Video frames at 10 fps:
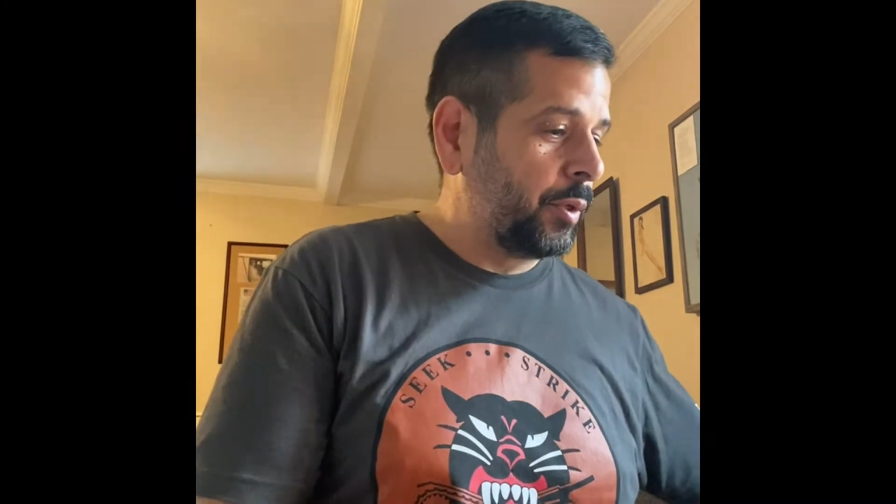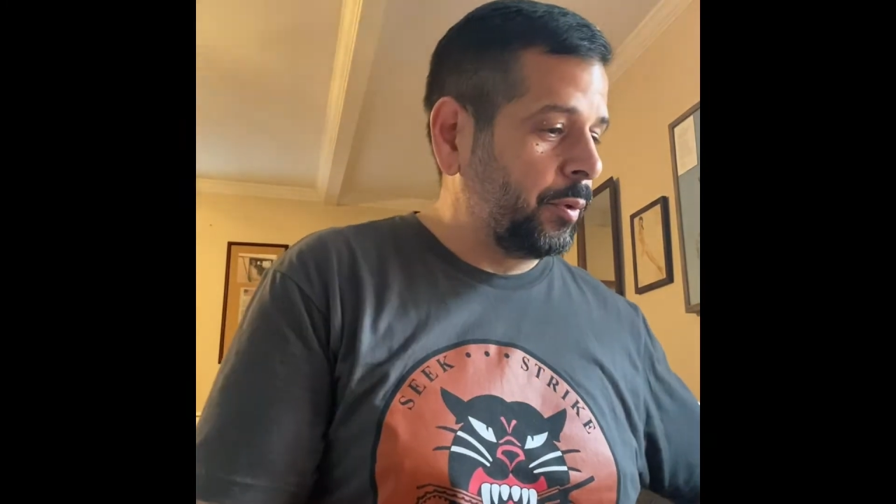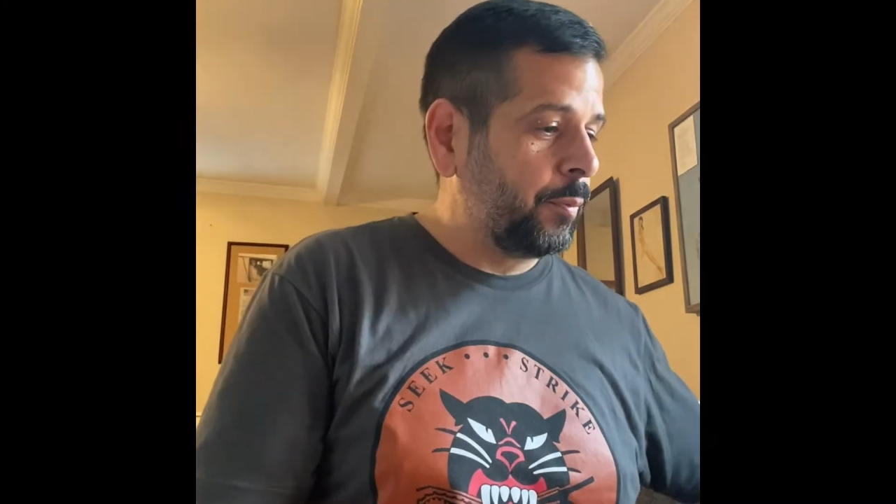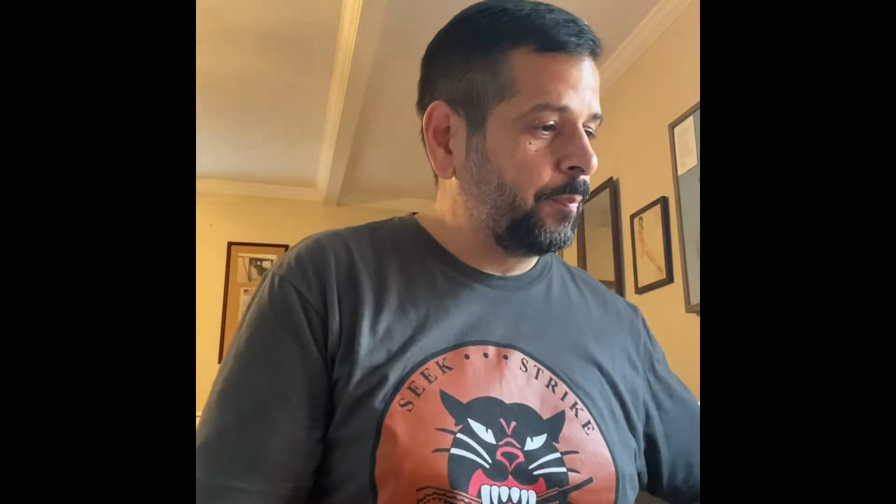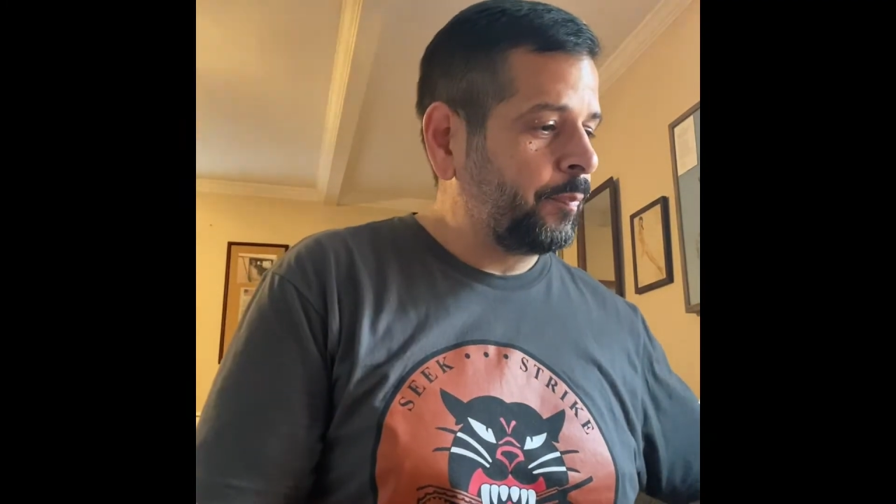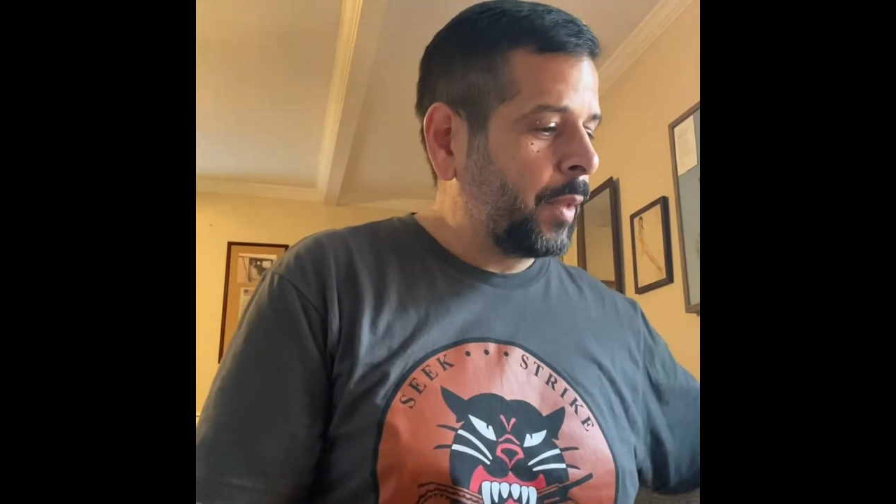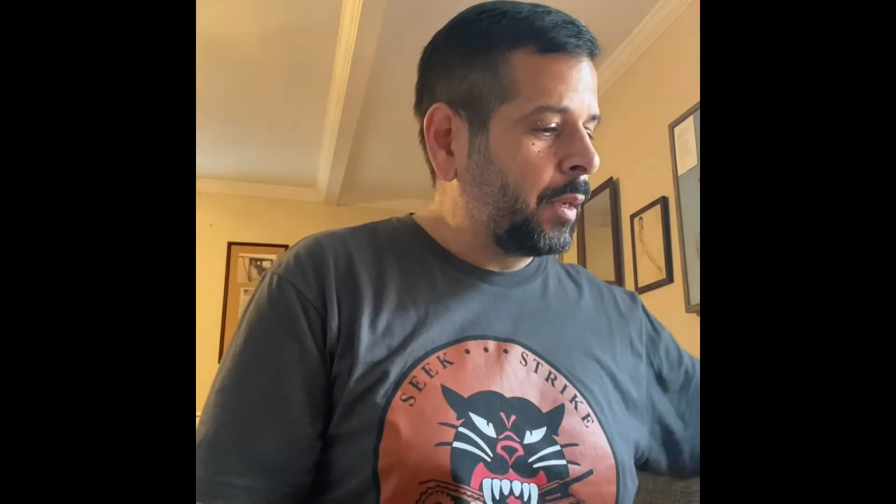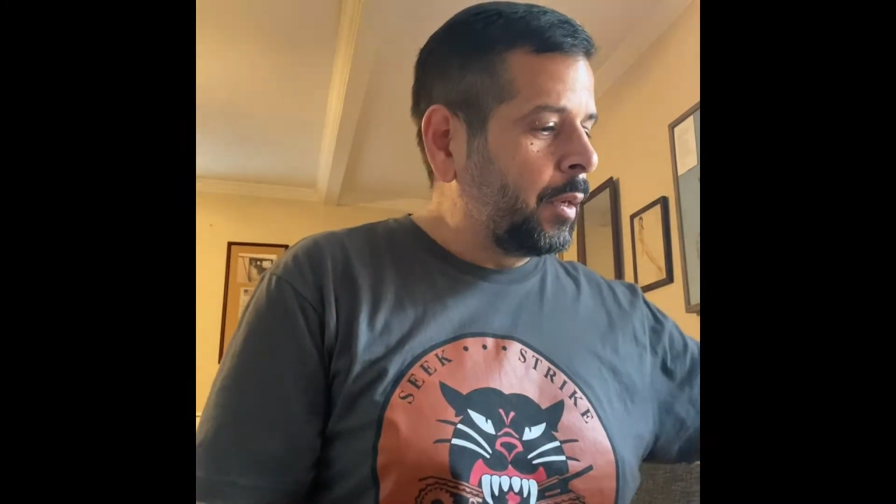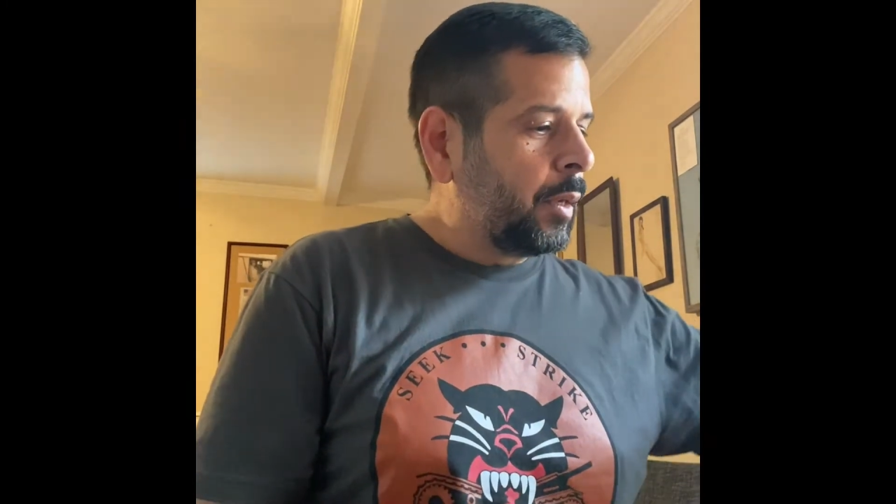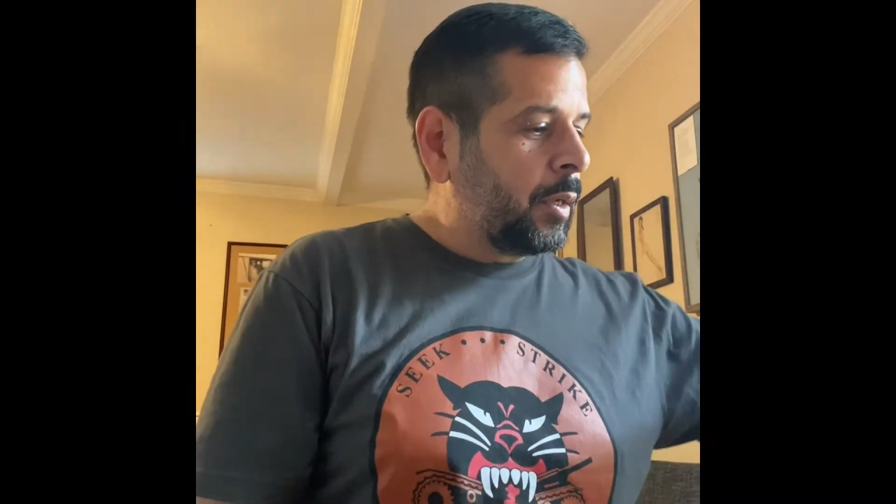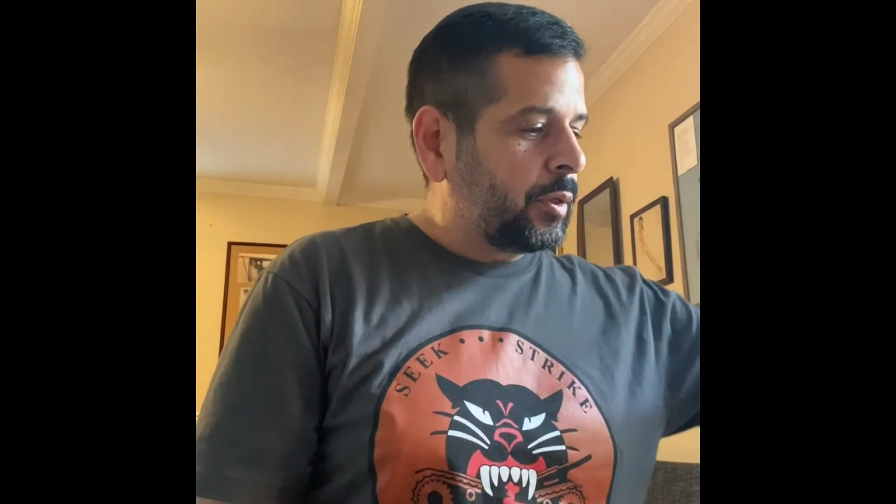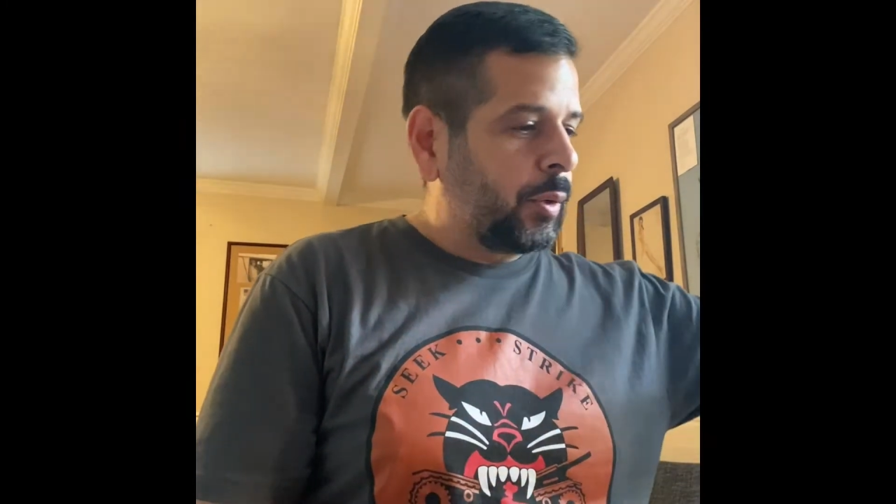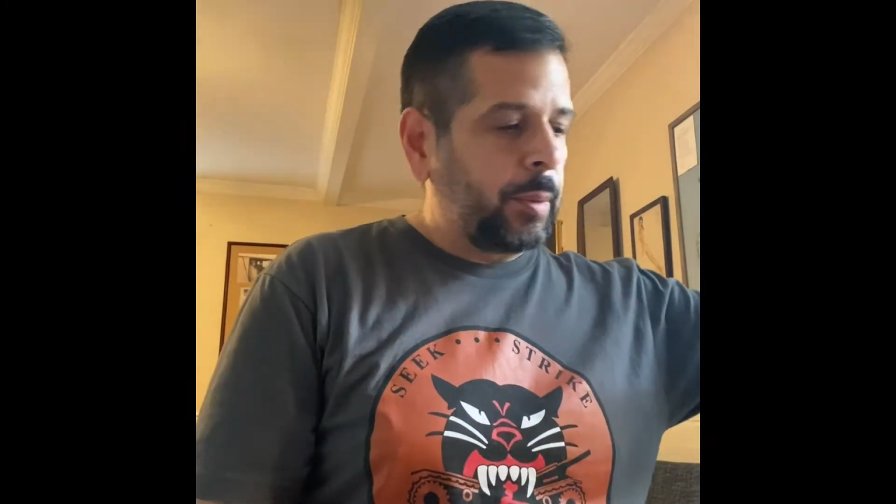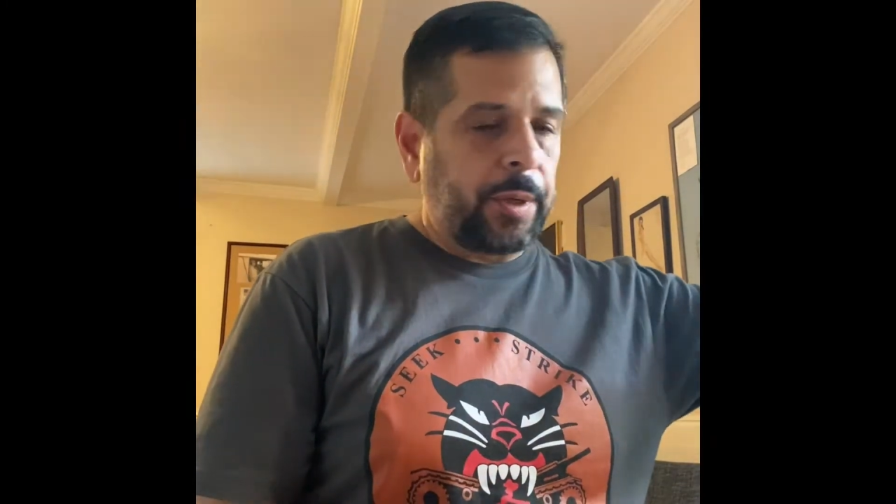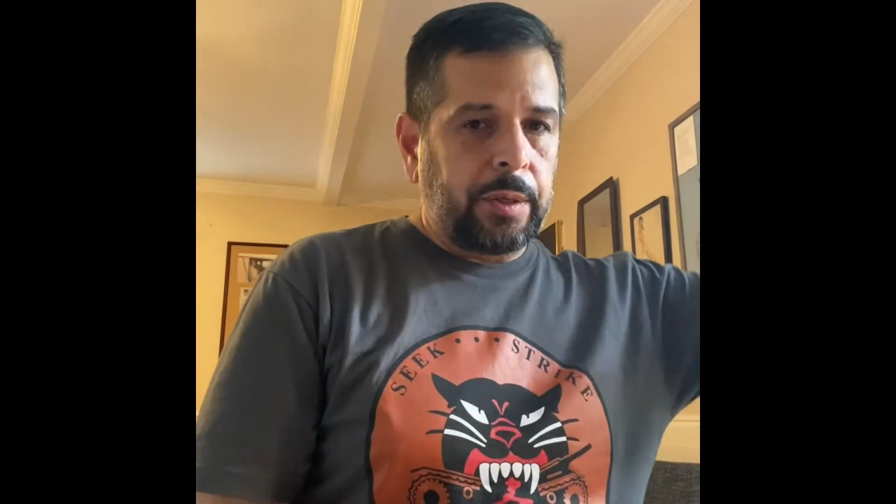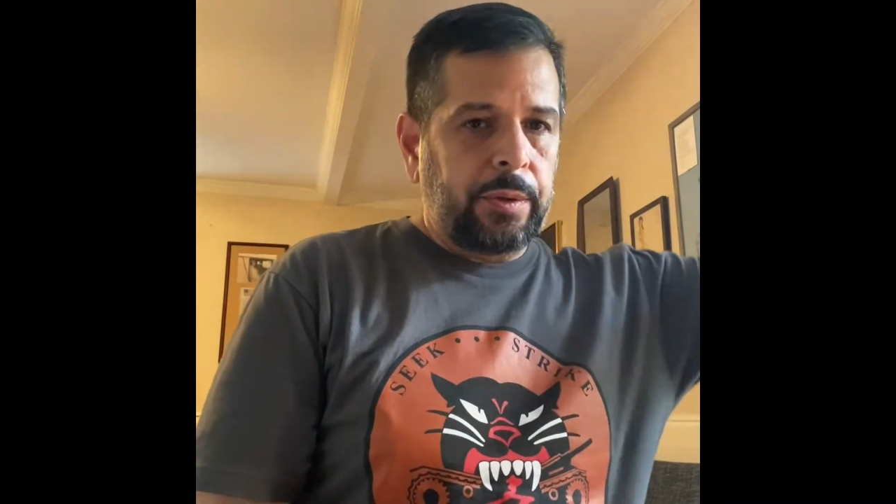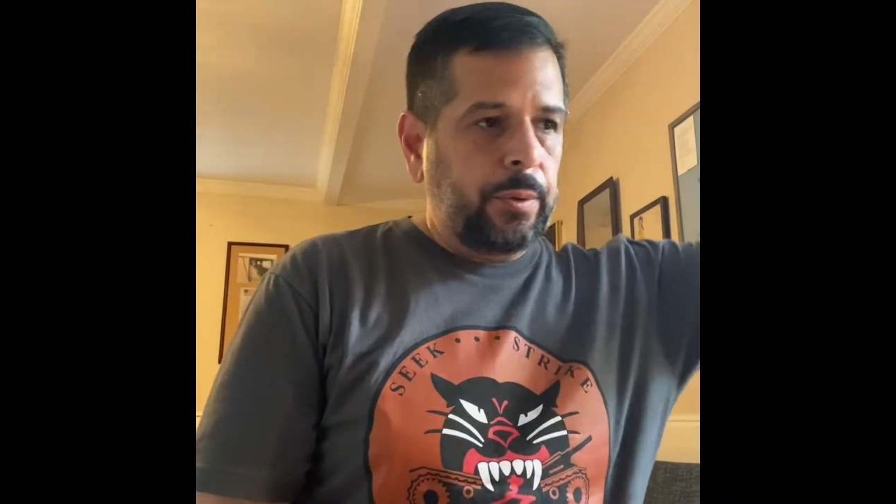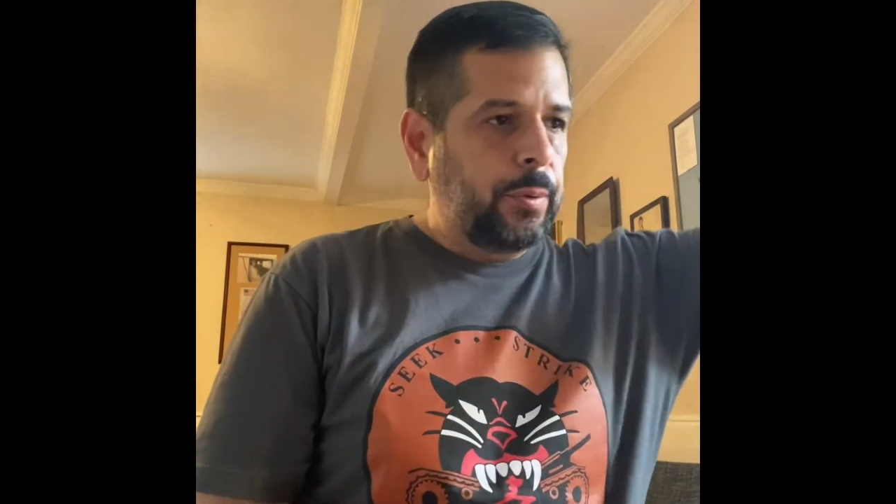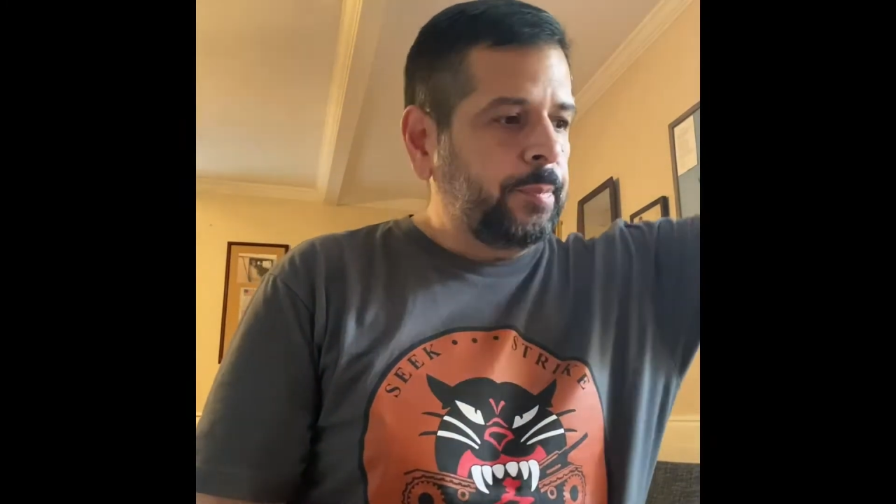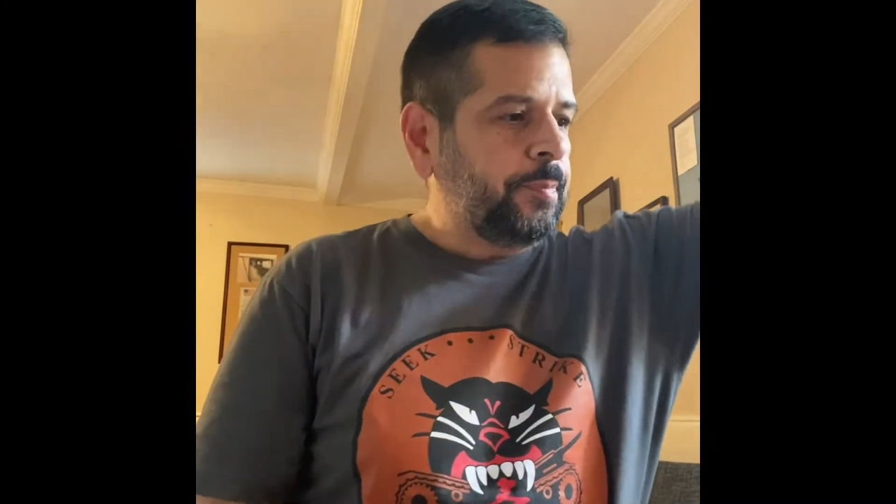II. So what I'm going to do